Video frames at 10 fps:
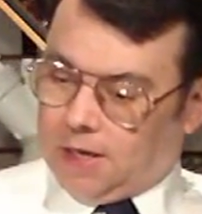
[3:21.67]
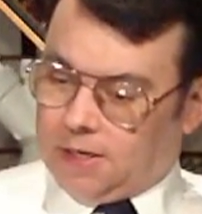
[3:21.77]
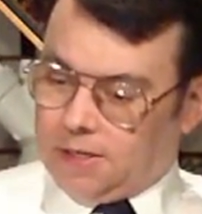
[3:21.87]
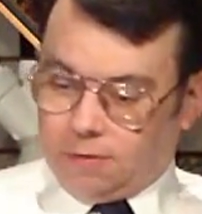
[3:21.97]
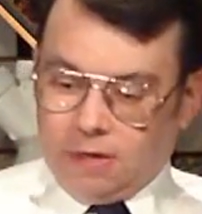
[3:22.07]

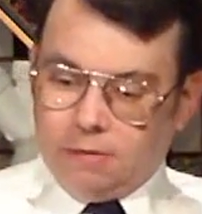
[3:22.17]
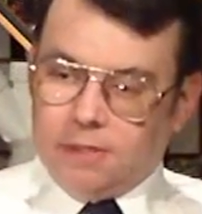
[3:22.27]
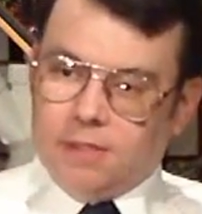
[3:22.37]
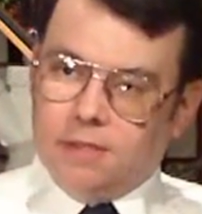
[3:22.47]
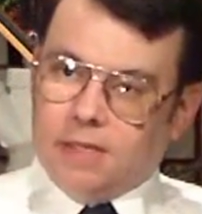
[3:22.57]
And the way
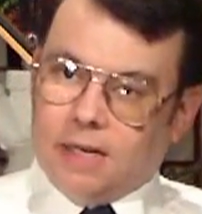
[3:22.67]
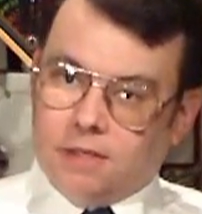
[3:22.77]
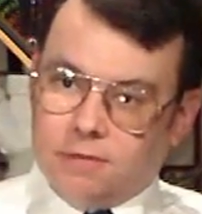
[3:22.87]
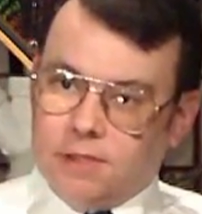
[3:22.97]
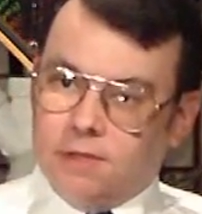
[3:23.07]
we do
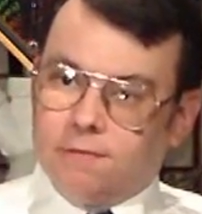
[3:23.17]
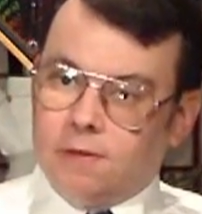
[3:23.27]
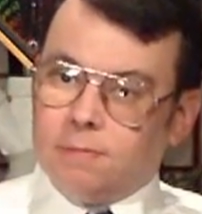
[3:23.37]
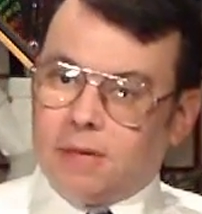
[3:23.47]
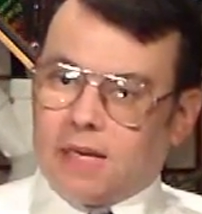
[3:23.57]
that is we use a
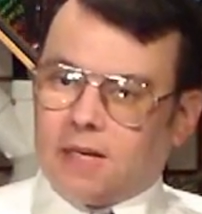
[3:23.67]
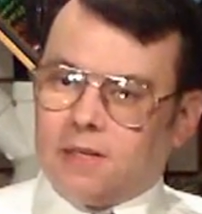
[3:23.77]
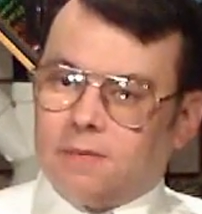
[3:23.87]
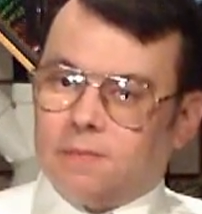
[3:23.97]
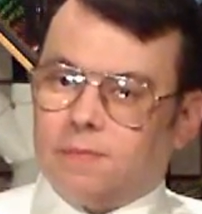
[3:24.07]
foot
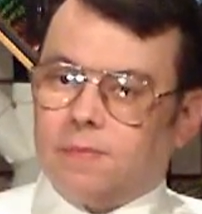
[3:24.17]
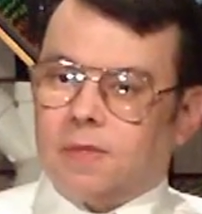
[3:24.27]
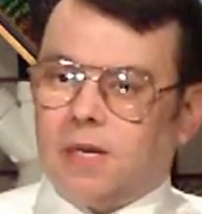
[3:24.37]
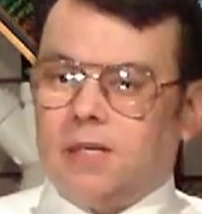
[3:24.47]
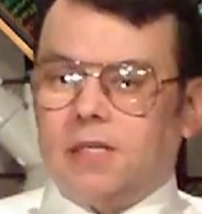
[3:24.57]
pedal,
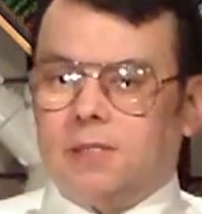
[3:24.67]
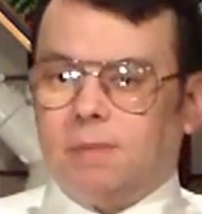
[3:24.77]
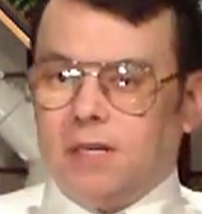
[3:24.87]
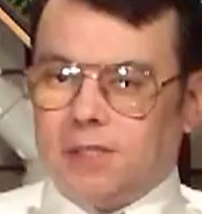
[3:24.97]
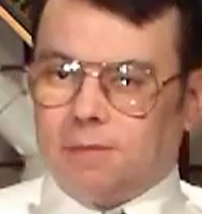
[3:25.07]
an
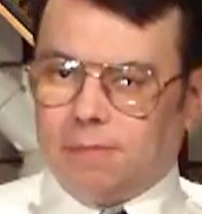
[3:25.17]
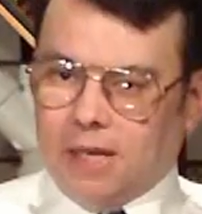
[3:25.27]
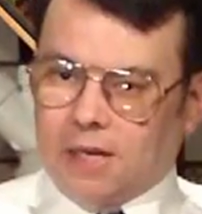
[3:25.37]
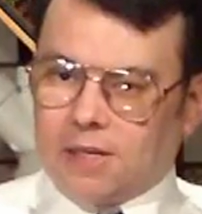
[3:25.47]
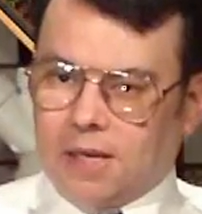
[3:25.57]
expression
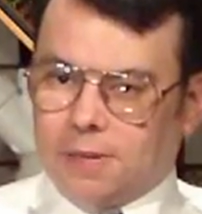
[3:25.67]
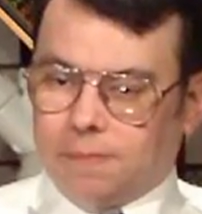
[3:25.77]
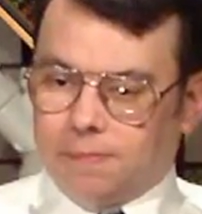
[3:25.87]
pedal.